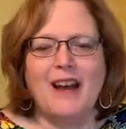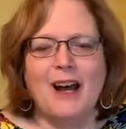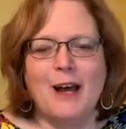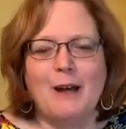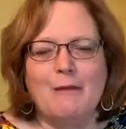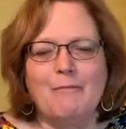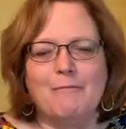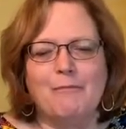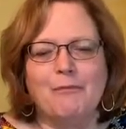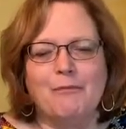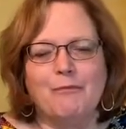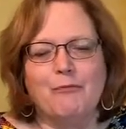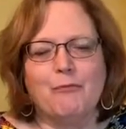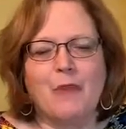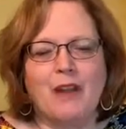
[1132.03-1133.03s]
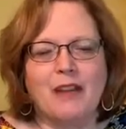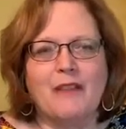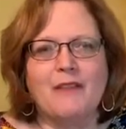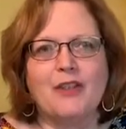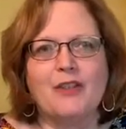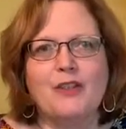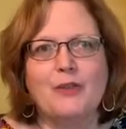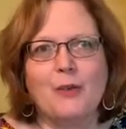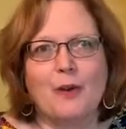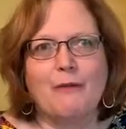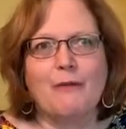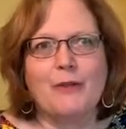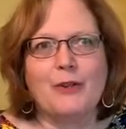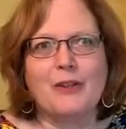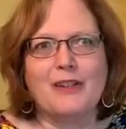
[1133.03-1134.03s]
Um, I'll give you the short
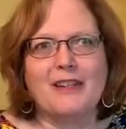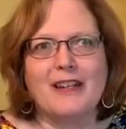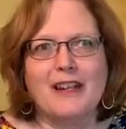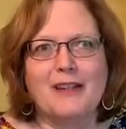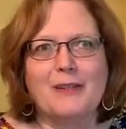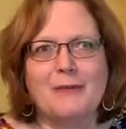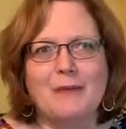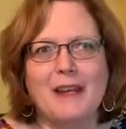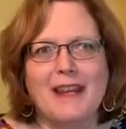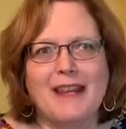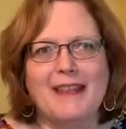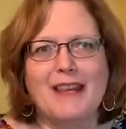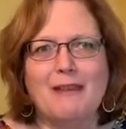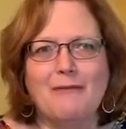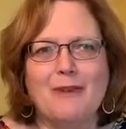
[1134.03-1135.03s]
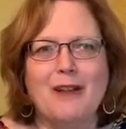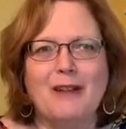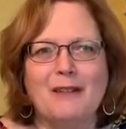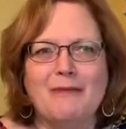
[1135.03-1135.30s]
version next week, and then we'll,